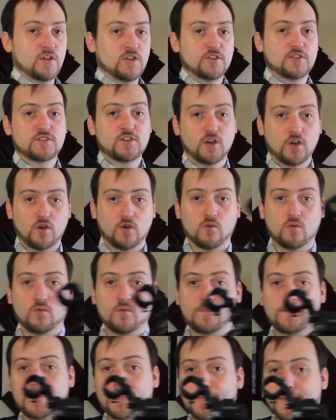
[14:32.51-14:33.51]
So
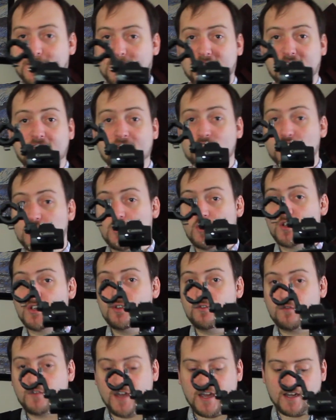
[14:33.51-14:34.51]
even though
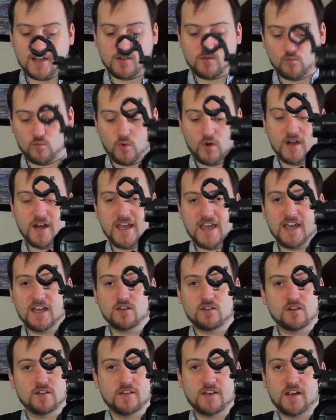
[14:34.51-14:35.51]
you've got one
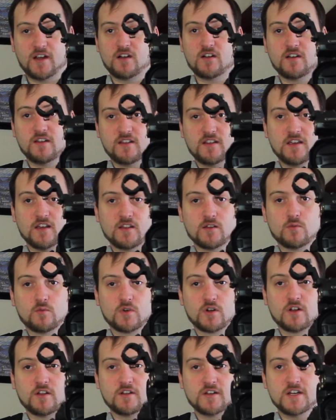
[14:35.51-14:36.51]
hand on there and the other
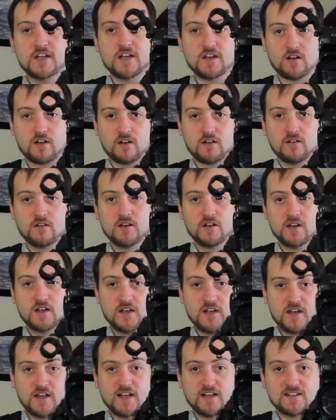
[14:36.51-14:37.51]
one on here,
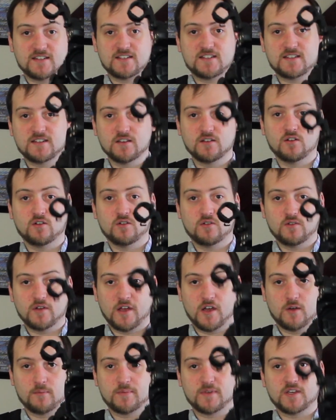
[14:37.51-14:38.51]
it's still
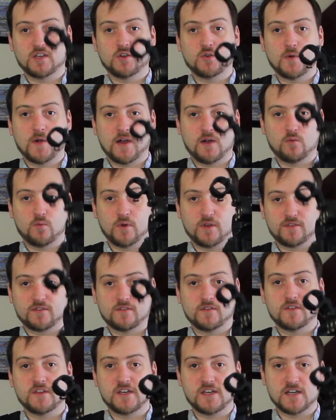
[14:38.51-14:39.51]
helping you out
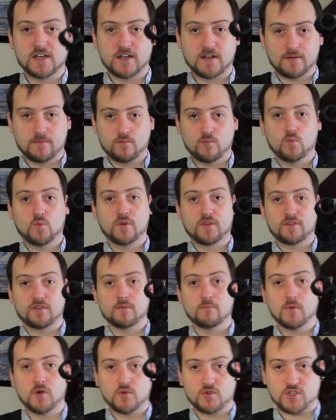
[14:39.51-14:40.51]
with the
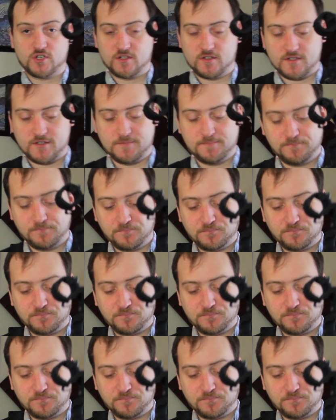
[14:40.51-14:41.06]
motions.